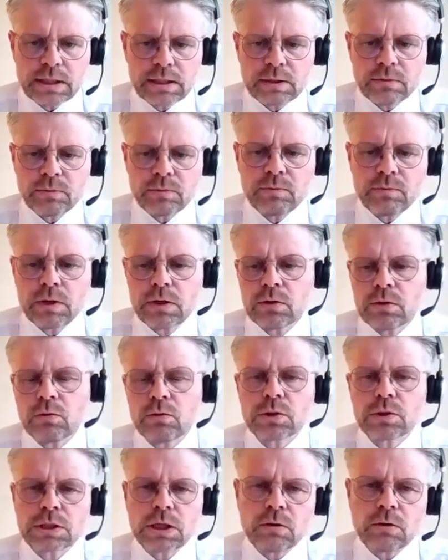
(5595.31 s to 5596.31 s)
and we will
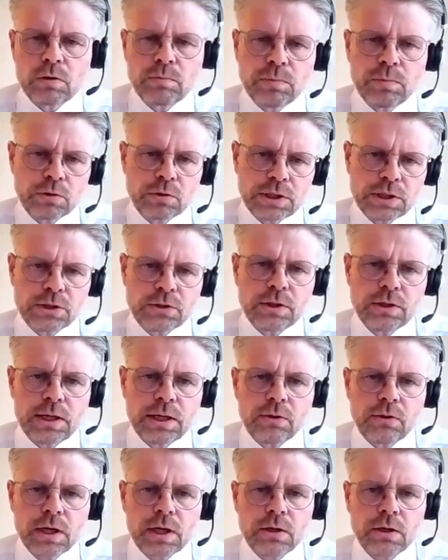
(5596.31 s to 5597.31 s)
use our position
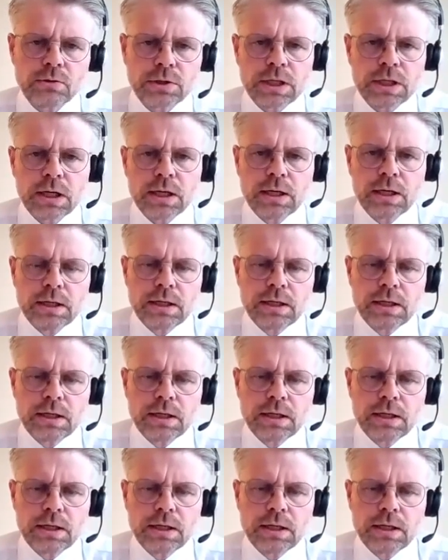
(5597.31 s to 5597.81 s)
in the Council